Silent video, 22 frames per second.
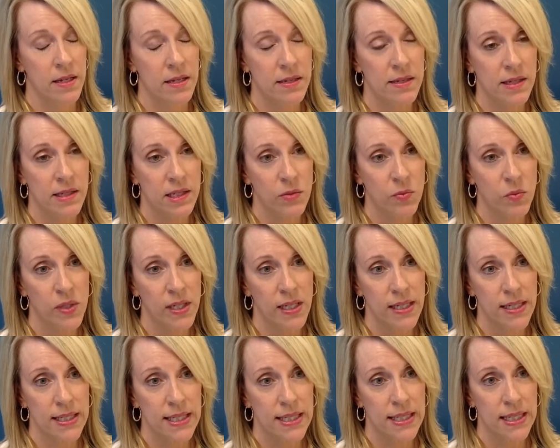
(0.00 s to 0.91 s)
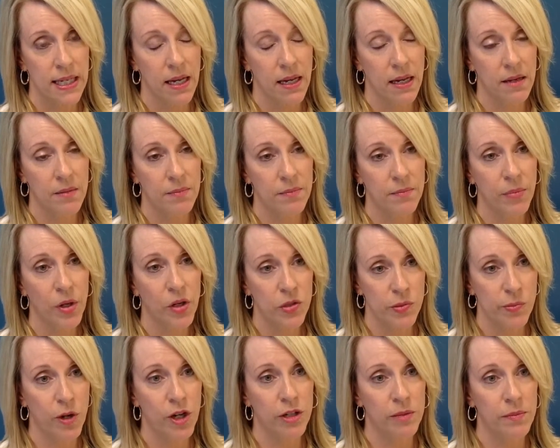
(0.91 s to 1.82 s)
six weeks um,
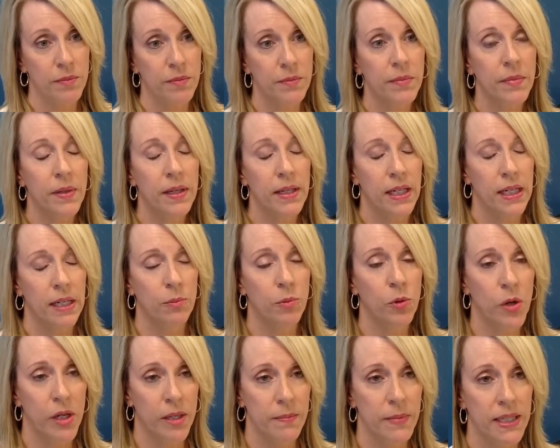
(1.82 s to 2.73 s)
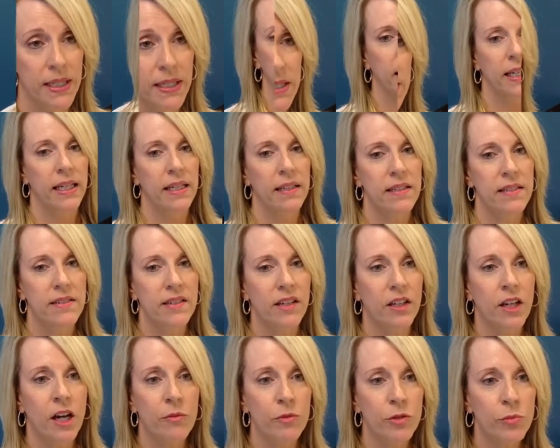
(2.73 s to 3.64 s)
postpartum appointment. It is a
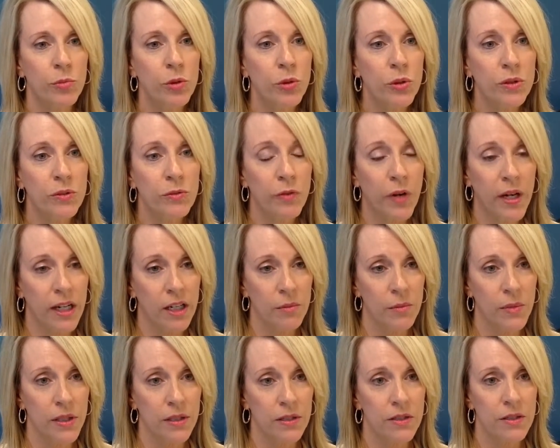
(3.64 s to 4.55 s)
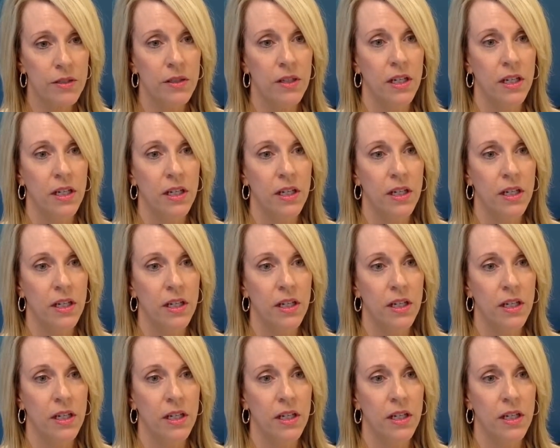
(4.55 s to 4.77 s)
comfortable environment